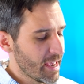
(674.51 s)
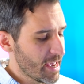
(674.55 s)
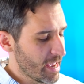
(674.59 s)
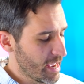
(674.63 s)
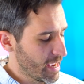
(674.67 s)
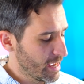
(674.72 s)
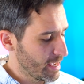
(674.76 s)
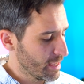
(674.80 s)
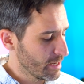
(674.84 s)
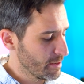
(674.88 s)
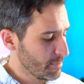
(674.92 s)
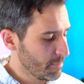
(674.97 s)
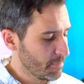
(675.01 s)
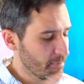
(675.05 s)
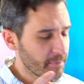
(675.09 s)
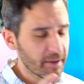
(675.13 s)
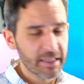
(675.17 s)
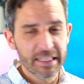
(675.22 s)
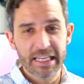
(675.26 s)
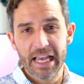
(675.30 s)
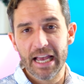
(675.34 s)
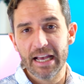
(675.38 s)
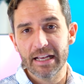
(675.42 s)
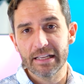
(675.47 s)
And
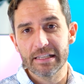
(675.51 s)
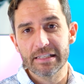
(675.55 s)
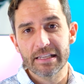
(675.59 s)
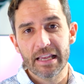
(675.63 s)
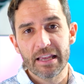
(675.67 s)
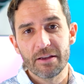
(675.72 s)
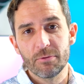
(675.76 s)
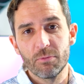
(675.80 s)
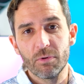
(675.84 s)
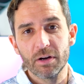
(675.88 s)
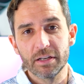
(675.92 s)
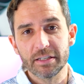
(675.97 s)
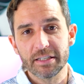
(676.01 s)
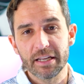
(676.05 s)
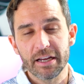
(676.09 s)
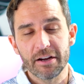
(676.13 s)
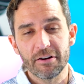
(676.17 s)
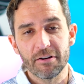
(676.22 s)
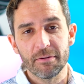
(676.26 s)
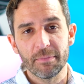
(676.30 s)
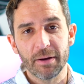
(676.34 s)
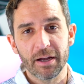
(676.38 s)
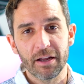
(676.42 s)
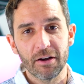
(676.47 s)
this has a one
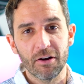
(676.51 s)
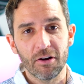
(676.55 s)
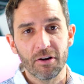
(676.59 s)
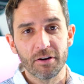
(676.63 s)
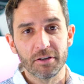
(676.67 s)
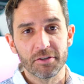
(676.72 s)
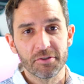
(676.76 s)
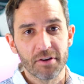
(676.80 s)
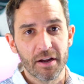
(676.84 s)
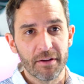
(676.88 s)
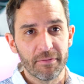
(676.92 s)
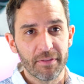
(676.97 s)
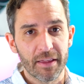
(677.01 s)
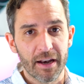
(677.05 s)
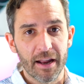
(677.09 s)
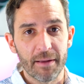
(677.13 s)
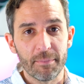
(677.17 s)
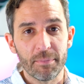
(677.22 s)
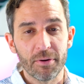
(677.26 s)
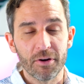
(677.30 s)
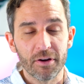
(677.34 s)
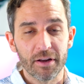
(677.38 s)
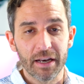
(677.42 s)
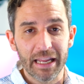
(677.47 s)
terabyte hard drive that I
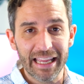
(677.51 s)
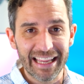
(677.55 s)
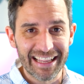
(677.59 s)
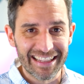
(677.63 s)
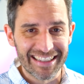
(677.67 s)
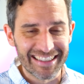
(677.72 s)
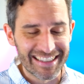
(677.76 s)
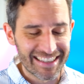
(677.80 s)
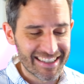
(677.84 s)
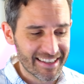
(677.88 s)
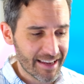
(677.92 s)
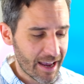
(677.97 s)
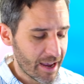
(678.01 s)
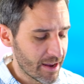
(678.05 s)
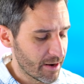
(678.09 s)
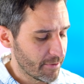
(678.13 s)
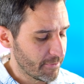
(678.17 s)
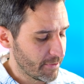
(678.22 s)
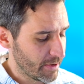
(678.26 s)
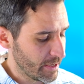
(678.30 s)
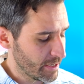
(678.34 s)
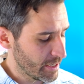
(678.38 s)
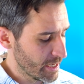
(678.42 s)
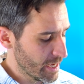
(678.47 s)
put inside of
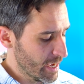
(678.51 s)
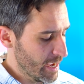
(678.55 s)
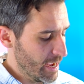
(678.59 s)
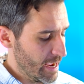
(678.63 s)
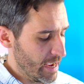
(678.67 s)
it.